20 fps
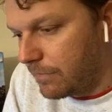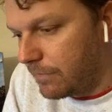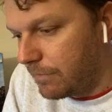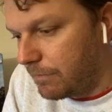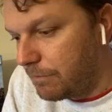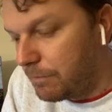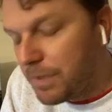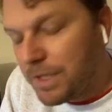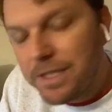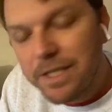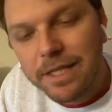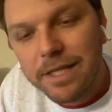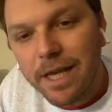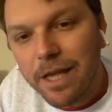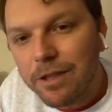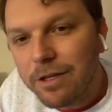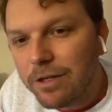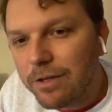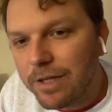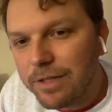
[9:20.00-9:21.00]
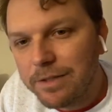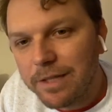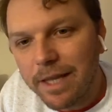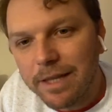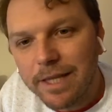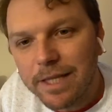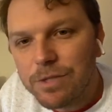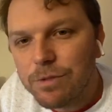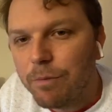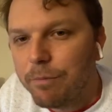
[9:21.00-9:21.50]
be together, and
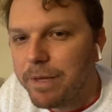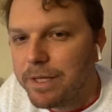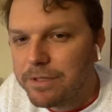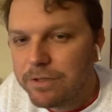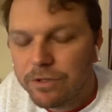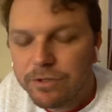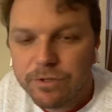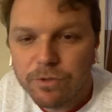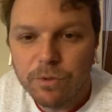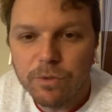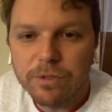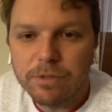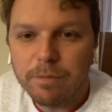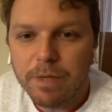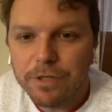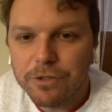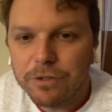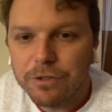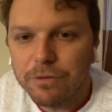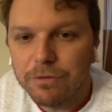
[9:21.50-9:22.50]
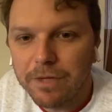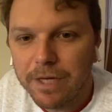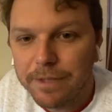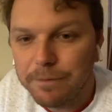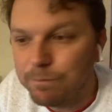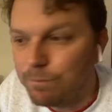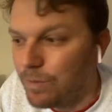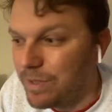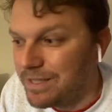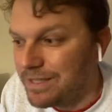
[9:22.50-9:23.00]
that's what makes our school special, right?
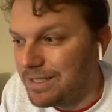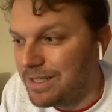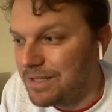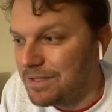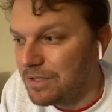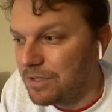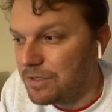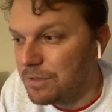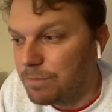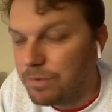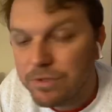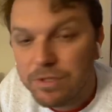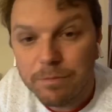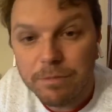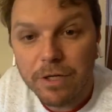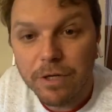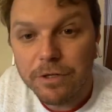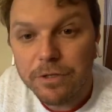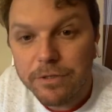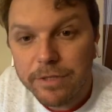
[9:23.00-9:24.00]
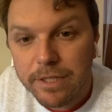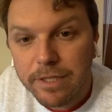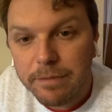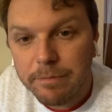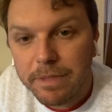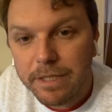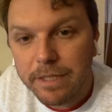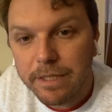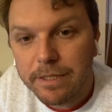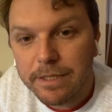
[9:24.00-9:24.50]
Wednesdays are supposed to be our unity
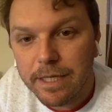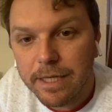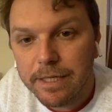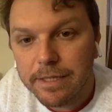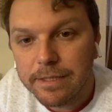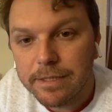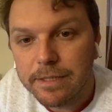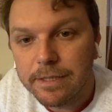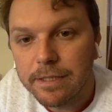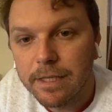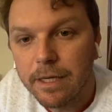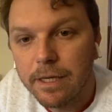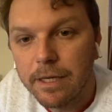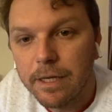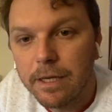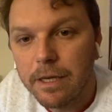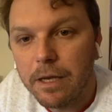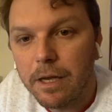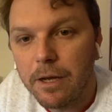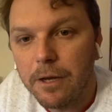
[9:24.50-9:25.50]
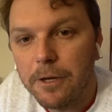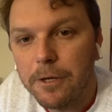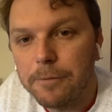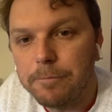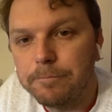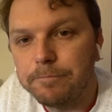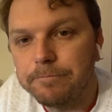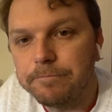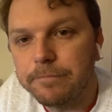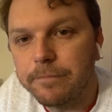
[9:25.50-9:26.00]
meeting days.
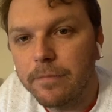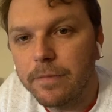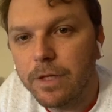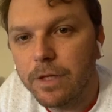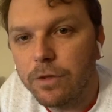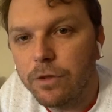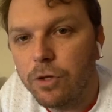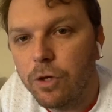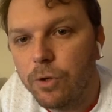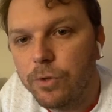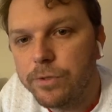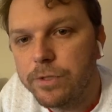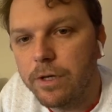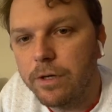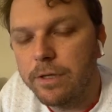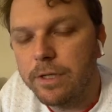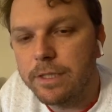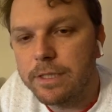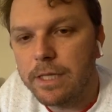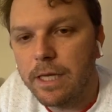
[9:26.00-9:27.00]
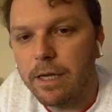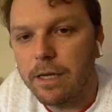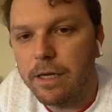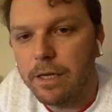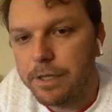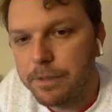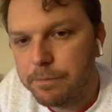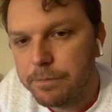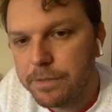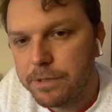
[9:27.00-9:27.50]
Those are the
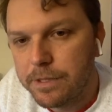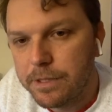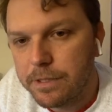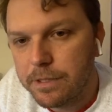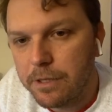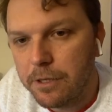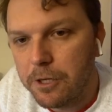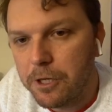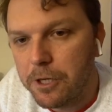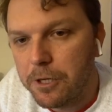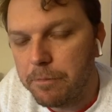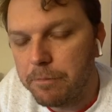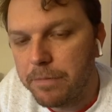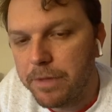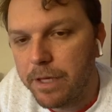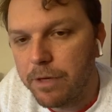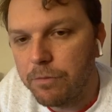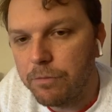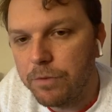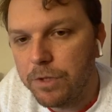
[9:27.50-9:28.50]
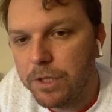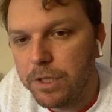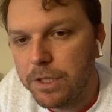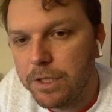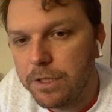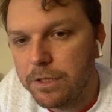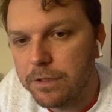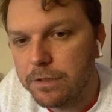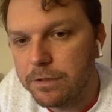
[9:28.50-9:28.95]
times that we